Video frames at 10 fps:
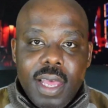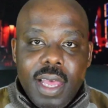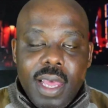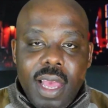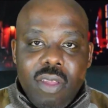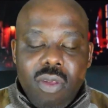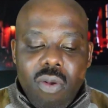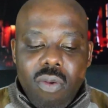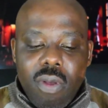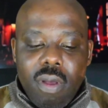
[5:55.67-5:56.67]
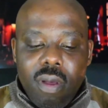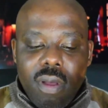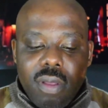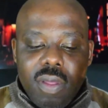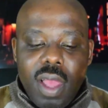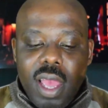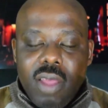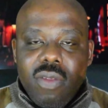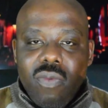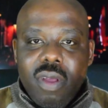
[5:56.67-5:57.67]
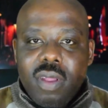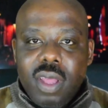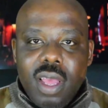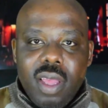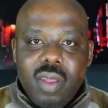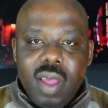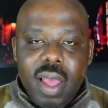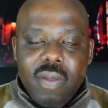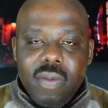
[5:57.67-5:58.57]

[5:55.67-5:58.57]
And so the stage is once again set.